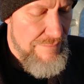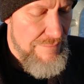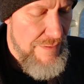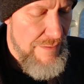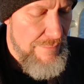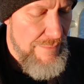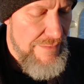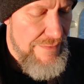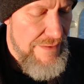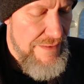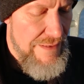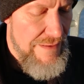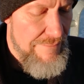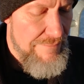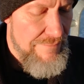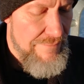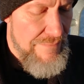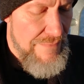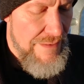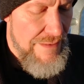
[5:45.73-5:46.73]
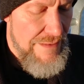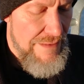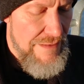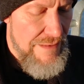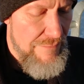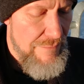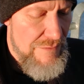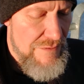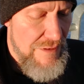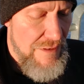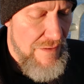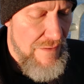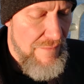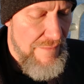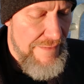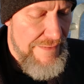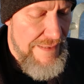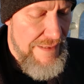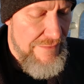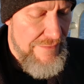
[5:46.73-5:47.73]
but with him, it was
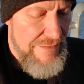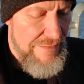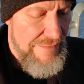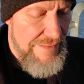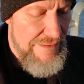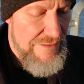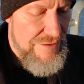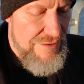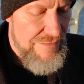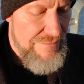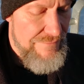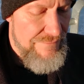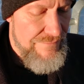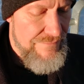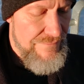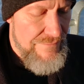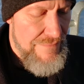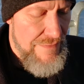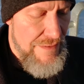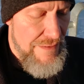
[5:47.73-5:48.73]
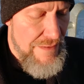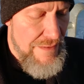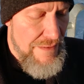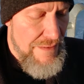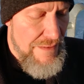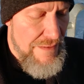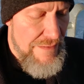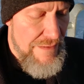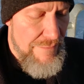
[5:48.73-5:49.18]
all a calculation.